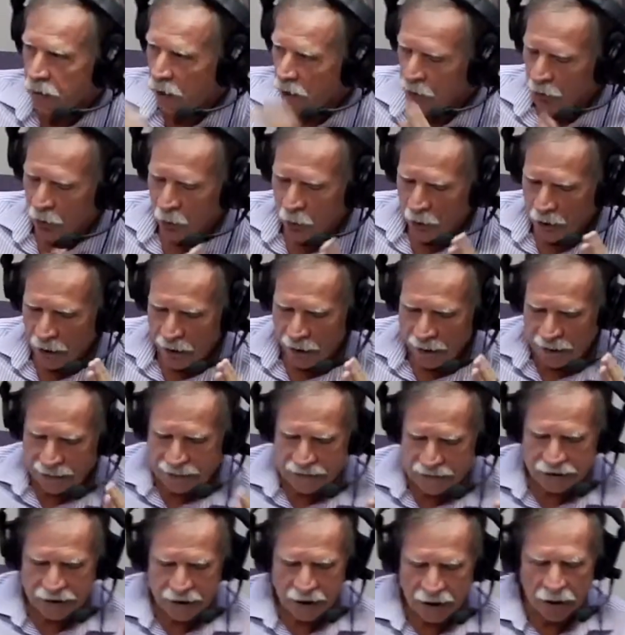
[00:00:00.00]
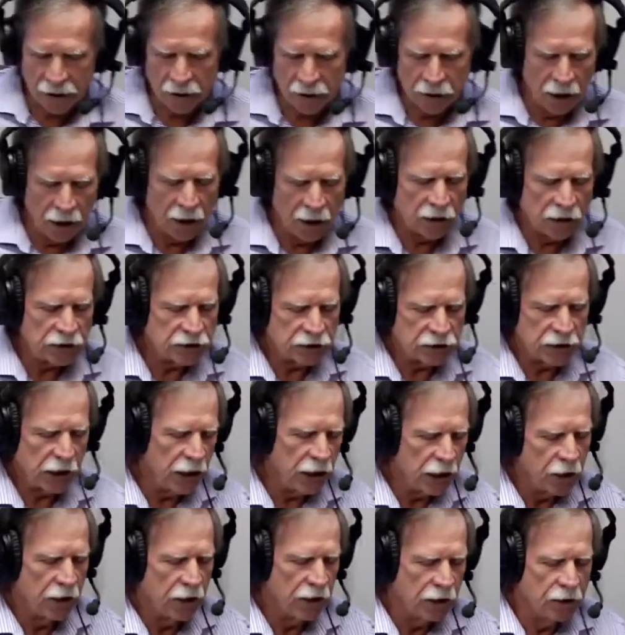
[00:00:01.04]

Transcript: I don't know what I can say and not say,